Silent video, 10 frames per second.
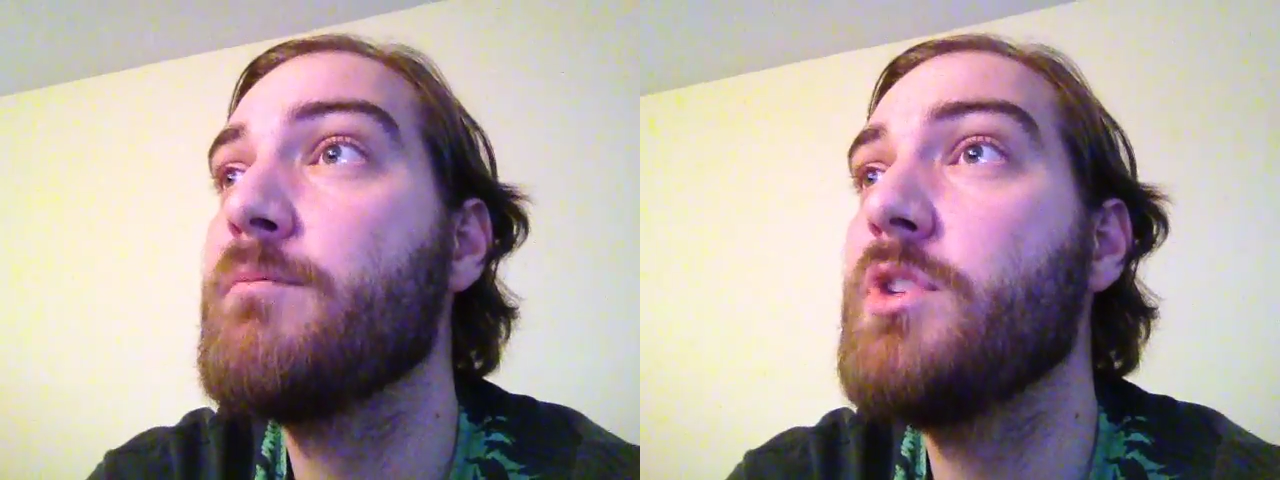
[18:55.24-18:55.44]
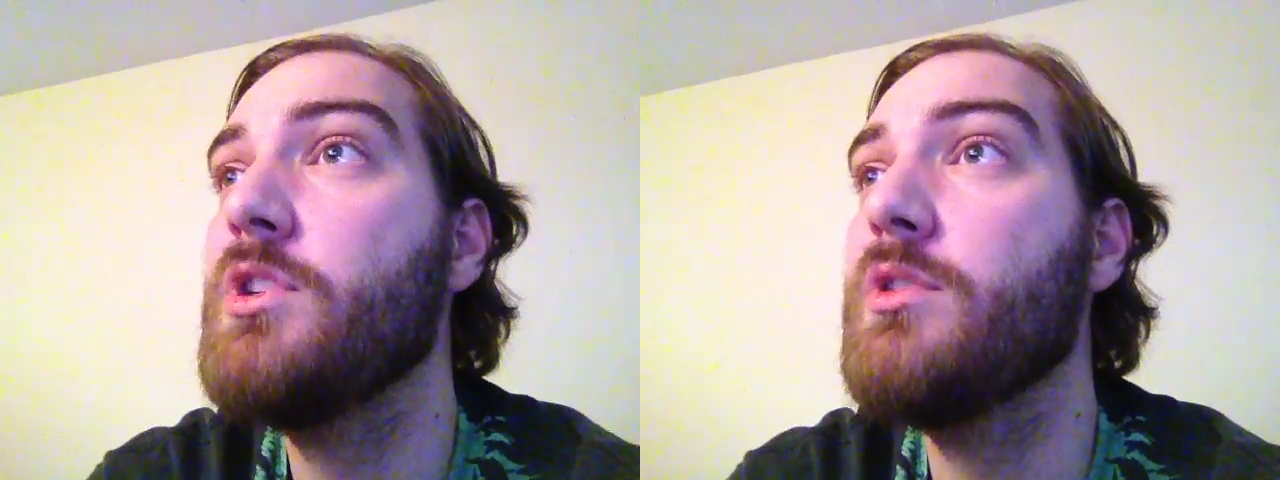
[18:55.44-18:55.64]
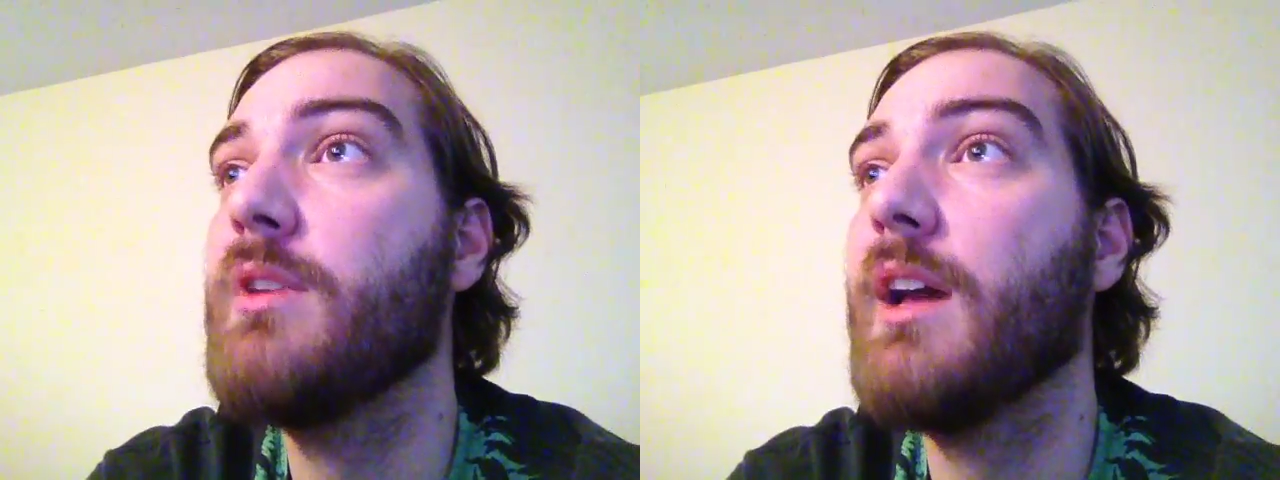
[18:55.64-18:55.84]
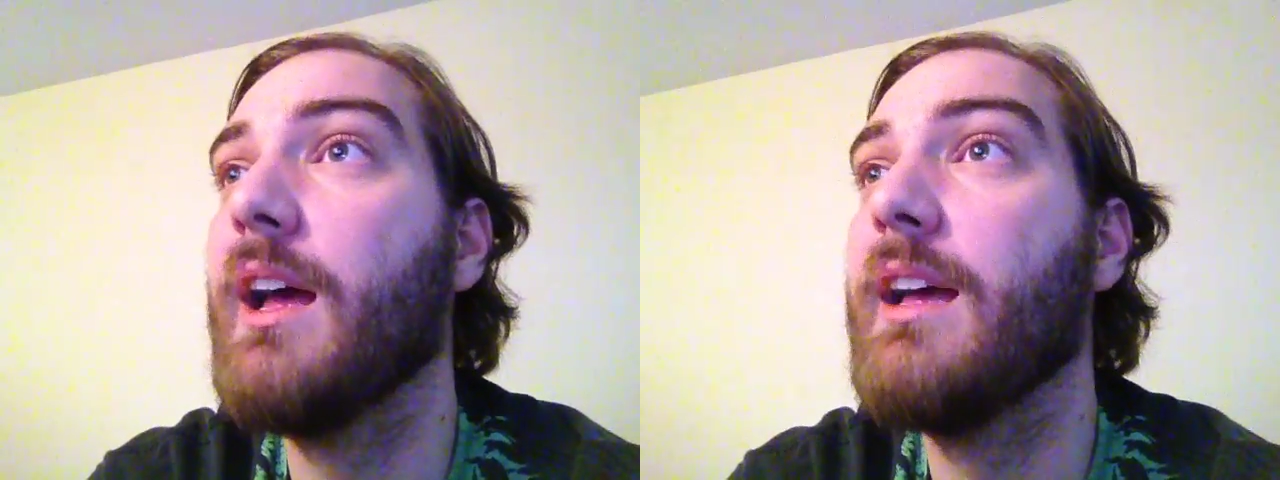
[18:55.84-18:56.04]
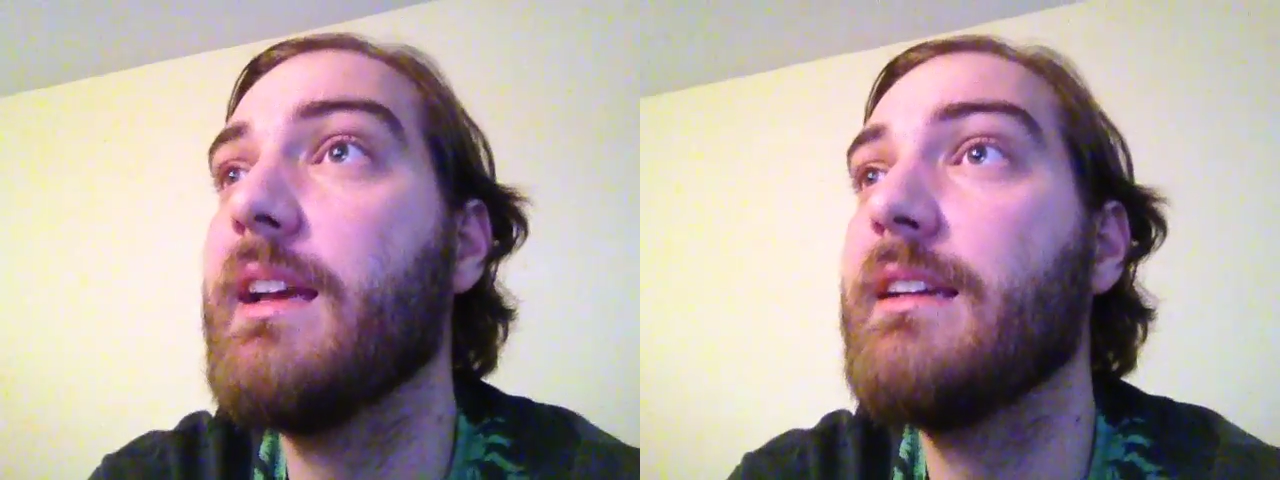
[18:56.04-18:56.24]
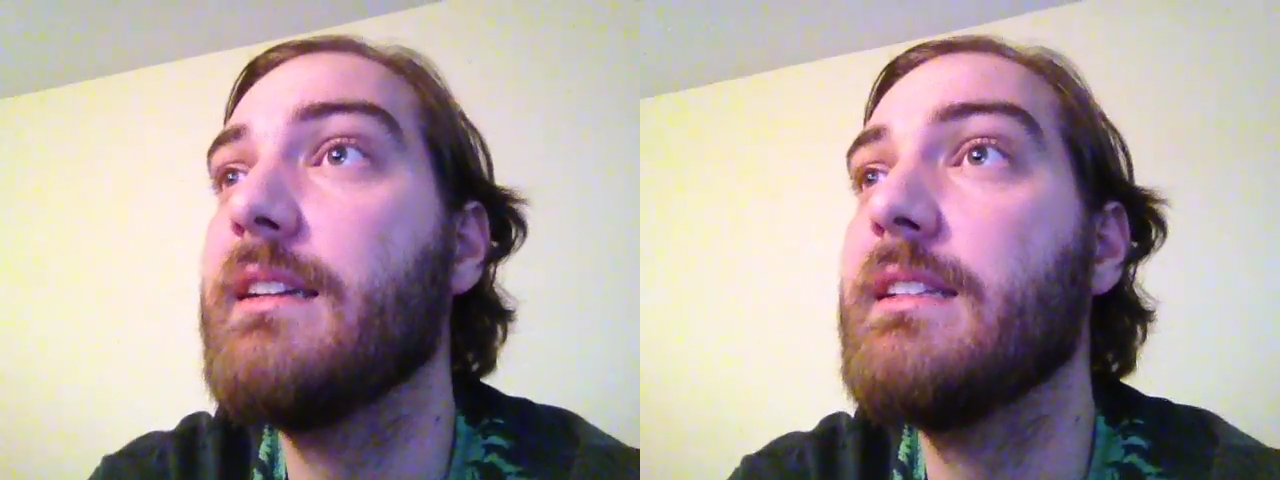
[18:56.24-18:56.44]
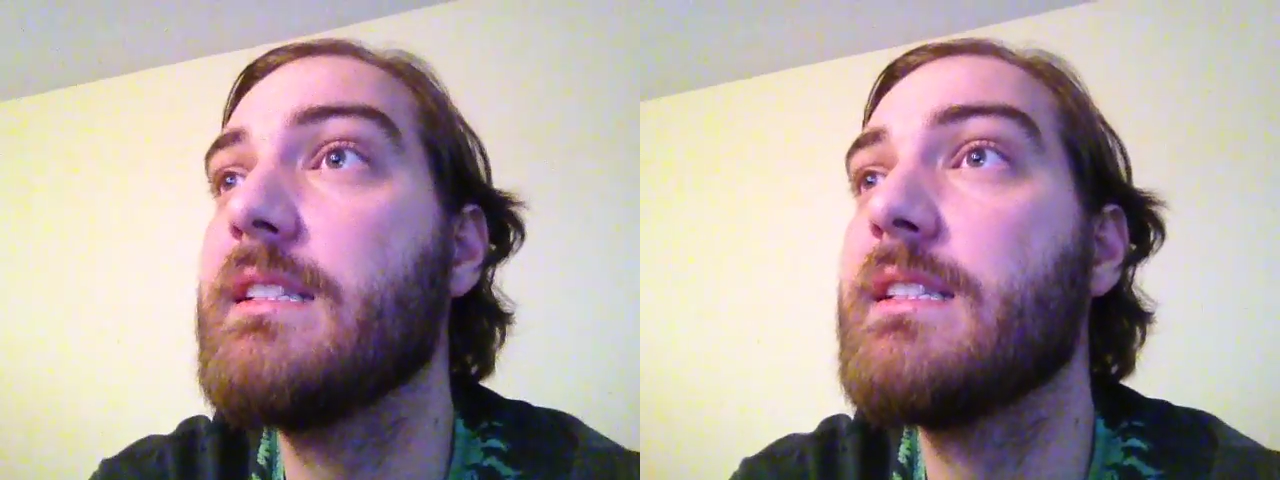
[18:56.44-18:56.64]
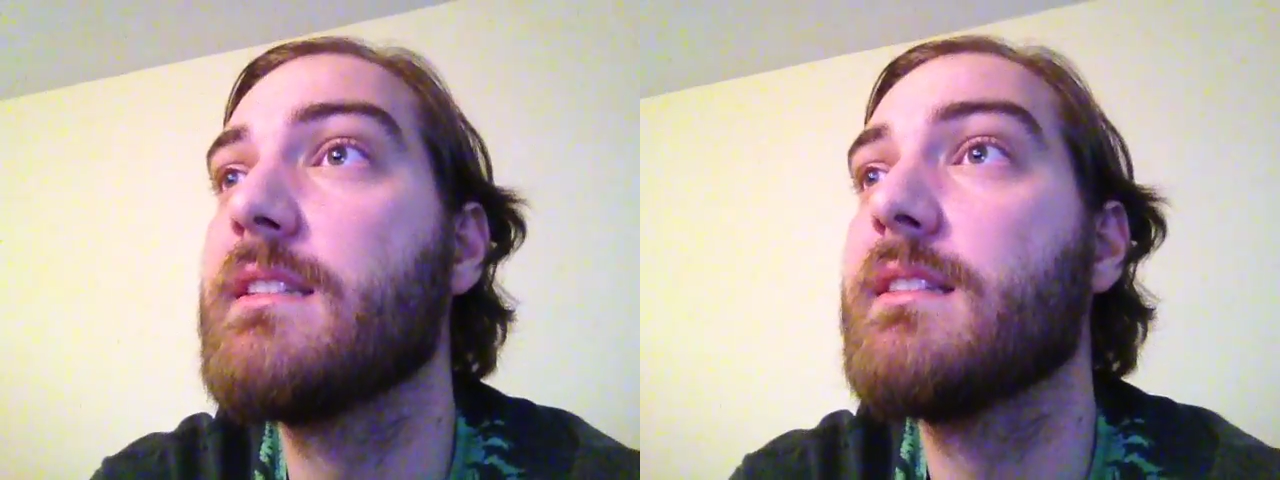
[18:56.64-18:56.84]
you
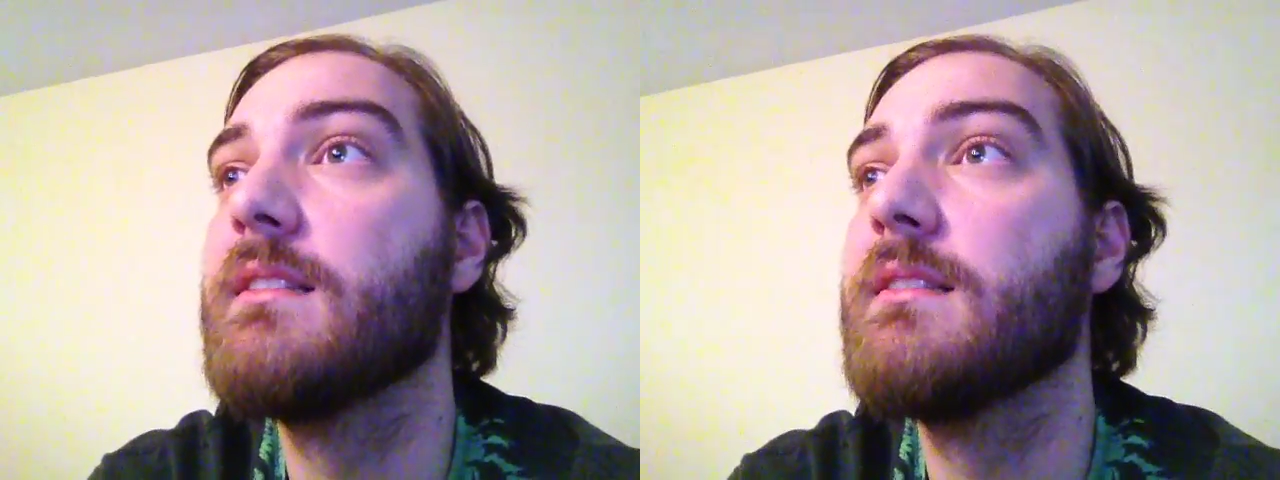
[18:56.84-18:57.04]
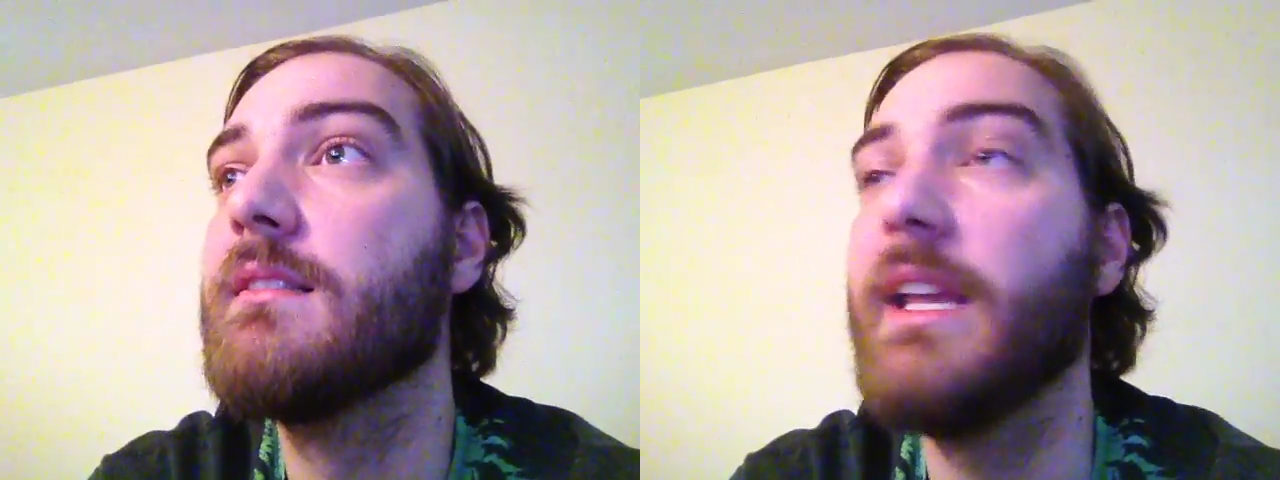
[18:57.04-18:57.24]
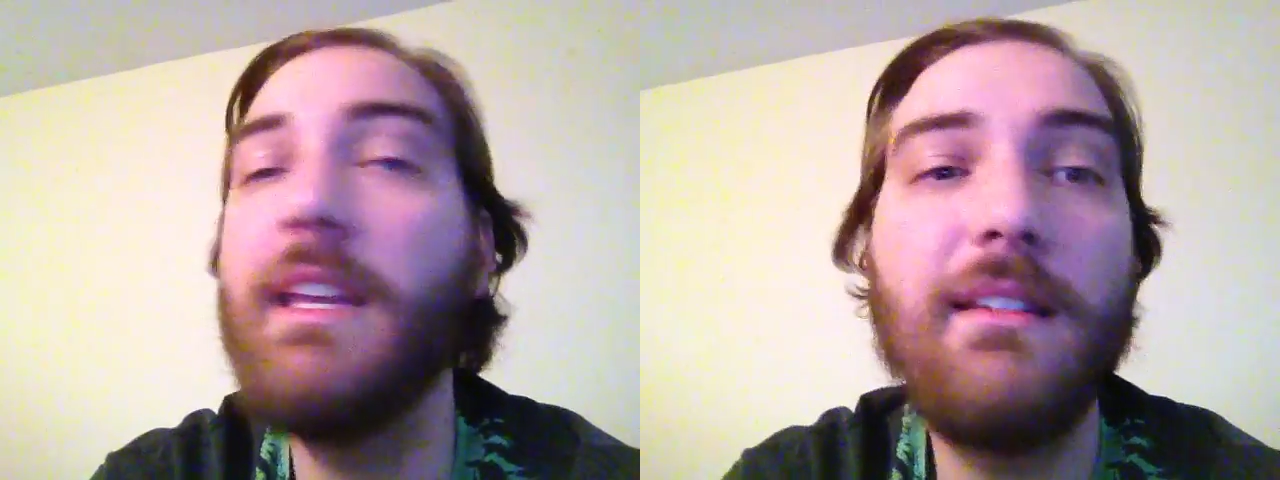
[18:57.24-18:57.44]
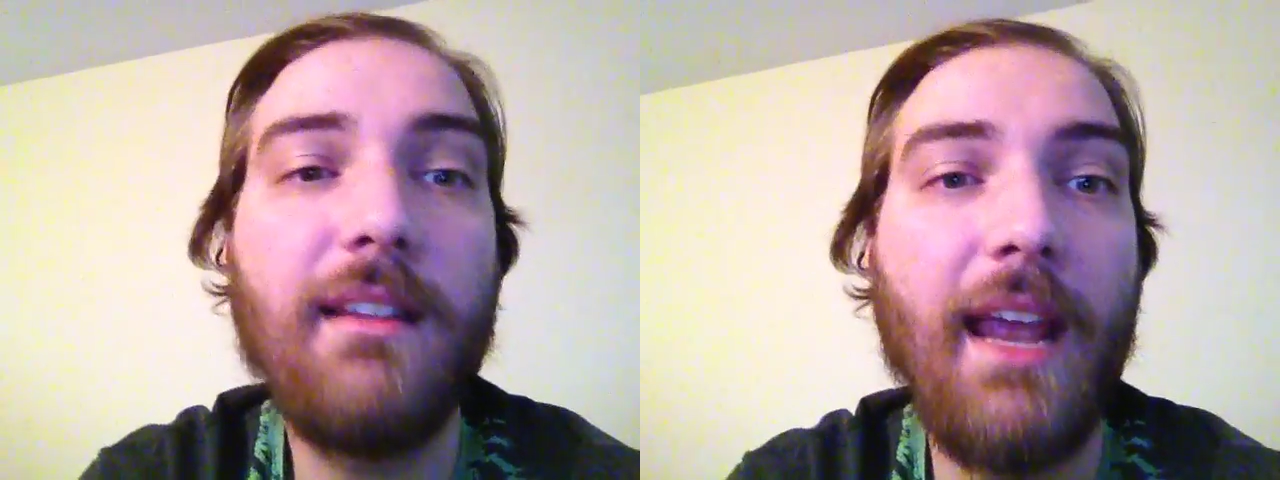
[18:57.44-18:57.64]
guys like it,